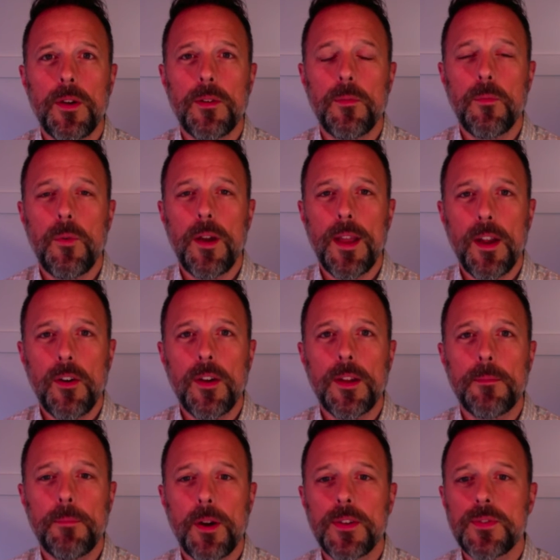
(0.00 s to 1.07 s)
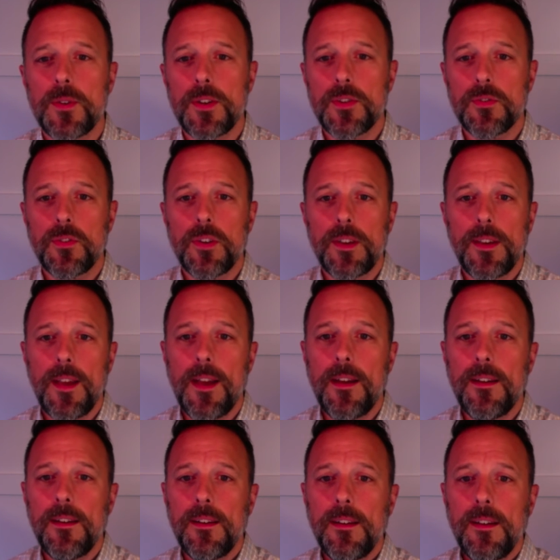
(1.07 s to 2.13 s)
what area and price range you're looking at.